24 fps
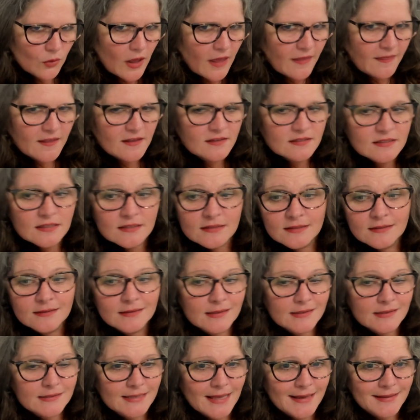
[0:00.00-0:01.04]
and this
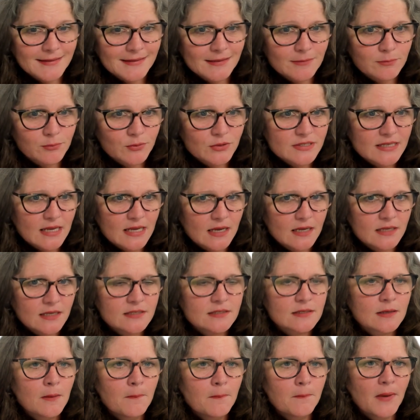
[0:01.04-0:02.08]
isn't exactly
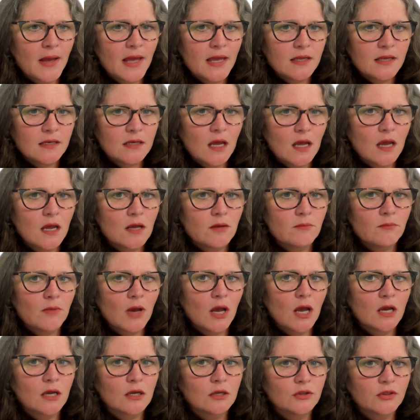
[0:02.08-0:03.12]
precise, but
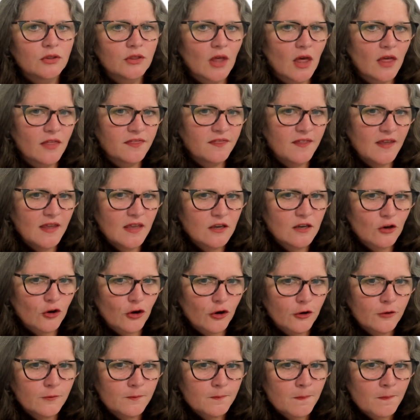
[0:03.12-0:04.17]
a
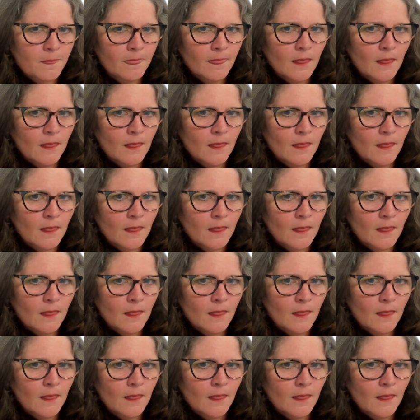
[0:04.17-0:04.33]
thinker